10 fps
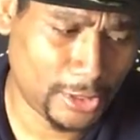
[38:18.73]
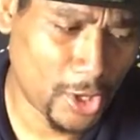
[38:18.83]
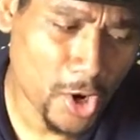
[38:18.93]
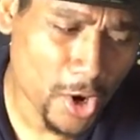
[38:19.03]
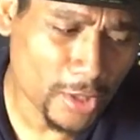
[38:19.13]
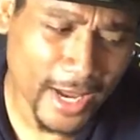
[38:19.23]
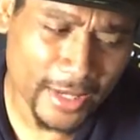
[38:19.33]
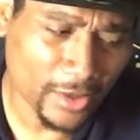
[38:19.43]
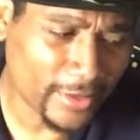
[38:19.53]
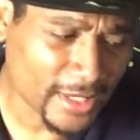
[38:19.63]
Girl, there
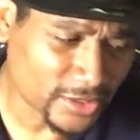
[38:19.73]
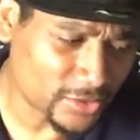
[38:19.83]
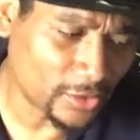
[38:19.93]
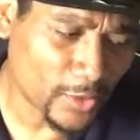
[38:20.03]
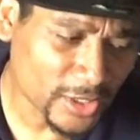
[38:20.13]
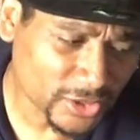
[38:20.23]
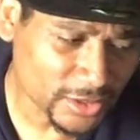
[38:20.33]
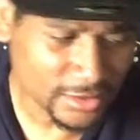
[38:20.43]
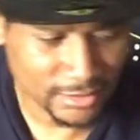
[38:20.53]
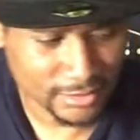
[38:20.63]
ain't no yes or no
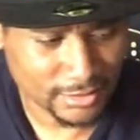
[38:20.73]
question.